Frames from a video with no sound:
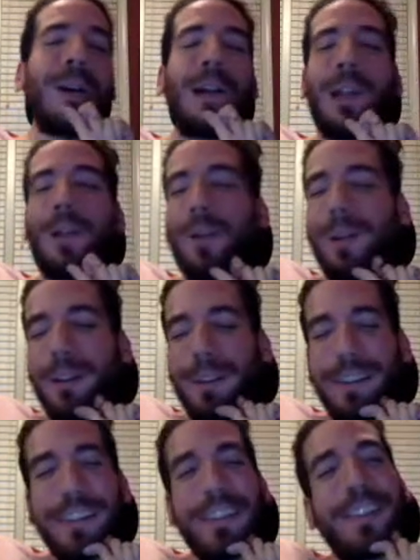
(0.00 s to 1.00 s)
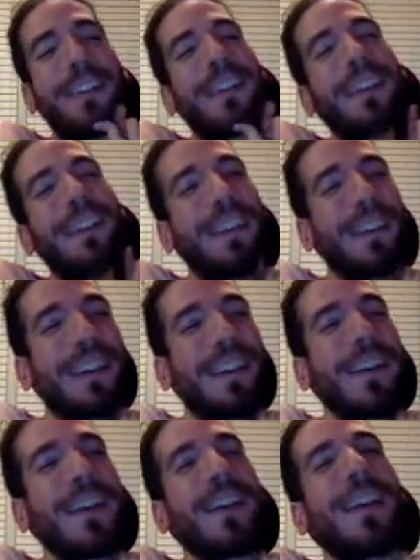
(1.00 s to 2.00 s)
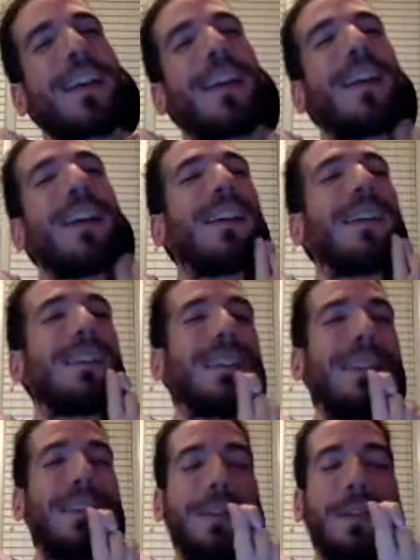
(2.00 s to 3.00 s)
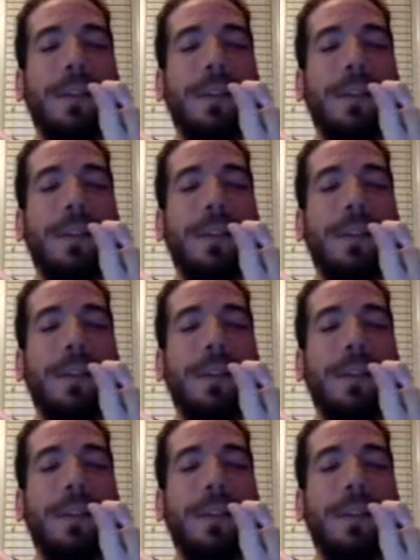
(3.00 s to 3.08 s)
(not speaking)